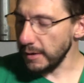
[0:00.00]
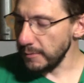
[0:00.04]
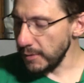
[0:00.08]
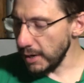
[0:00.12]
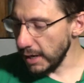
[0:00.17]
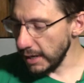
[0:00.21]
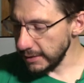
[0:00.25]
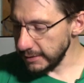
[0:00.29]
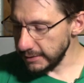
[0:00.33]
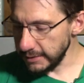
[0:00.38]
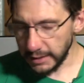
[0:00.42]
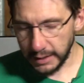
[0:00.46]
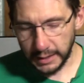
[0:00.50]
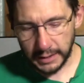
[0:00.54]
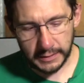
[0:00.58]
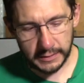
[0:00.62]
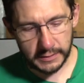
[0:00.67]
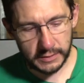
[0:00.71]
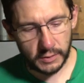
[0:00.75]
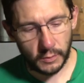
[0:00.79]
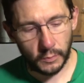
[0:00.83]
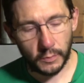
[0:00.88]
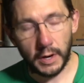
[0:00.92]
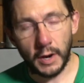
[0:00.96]
I'm not done.
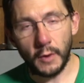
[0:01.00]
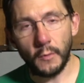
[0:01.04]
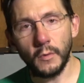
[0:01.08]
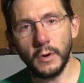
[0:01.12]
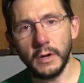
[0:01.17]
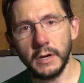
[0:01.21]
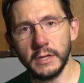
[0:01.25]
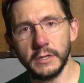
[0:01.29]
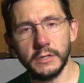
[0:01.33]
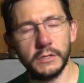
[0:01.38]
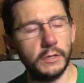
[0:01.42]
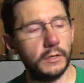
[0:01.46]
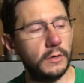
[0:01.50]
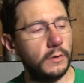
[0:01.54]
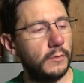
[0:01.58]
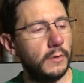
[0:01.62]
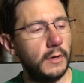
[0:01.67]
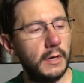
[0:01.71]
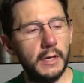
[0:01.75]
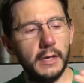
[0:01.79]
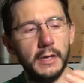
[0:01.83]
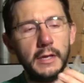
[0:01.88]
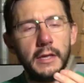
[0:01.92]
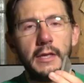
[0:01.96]
So what I want to do,
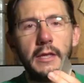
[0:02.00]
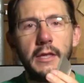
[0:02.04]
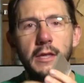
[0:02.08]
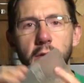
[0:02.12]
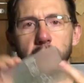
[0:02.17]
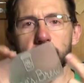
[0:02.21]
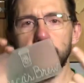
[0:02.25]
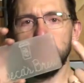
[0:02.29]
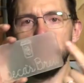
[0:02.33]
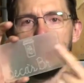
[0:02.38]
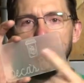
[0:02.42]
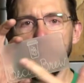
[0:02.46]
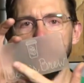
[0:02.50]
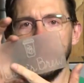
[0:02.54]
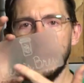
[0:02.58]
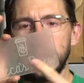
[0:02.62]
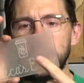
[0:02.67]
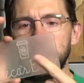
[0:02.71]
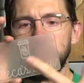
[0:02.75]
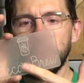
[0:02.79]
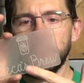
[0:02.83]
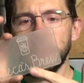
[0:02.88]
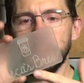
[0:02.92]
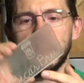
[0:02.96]
here's the
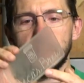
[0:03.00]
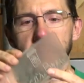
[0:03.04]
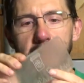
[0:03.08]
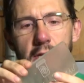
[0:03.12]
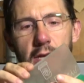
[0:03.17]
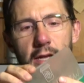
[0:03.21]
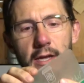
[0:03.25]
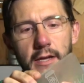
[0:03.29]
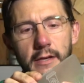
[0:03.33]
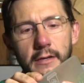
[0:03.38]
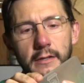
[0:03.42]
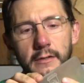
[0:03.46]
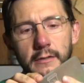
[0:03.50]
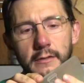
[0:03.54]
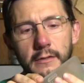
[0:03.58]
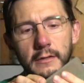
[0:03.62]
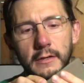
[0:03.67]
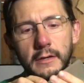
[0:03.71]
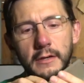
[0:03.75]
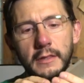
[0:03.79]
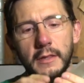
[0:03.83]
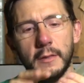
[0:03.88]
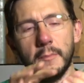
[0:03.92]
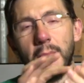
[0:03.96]
lasered side.
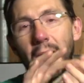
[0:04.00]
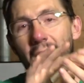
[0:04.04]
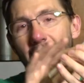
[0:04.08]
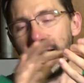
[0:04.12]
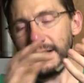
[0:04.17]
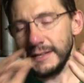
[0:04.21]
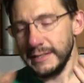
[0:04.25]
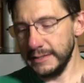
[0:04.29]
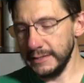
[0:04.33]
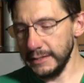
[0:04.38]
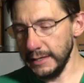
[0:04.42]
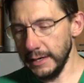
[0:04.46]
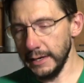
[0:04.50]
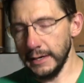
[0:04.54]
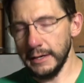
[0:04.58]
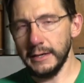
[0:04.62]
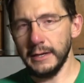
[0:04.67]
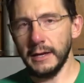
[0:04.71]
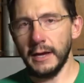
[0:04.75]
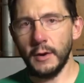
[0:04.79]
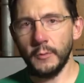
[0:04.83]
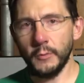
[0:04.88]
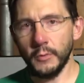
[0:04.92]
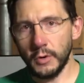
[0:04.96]
On the back side,
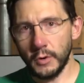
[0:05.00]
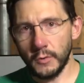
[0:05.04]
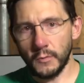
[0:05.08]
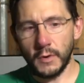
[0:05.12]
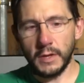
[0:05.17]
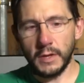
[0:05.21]
I want to